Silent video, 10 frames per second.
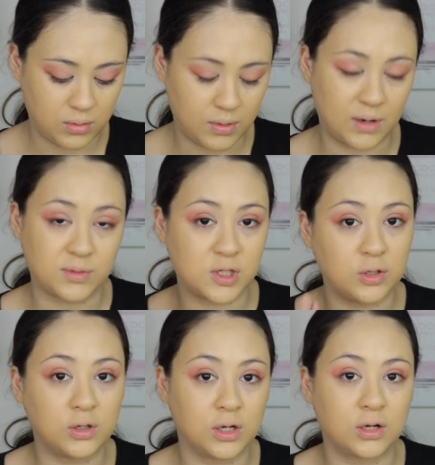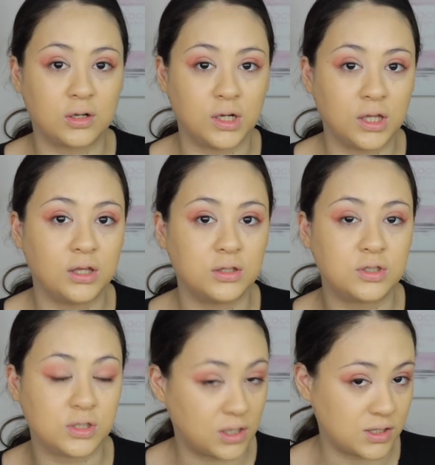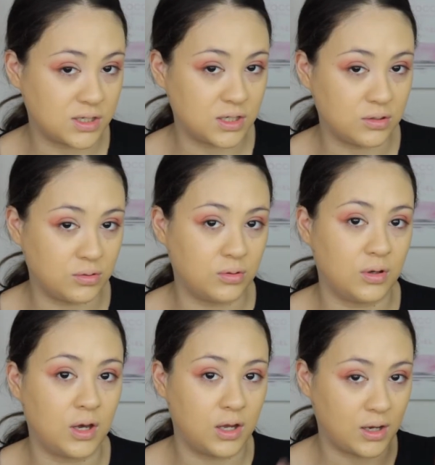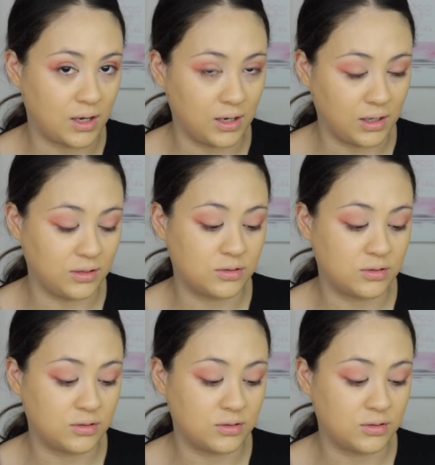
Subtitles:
but I'm still going to need to conceal and highlight.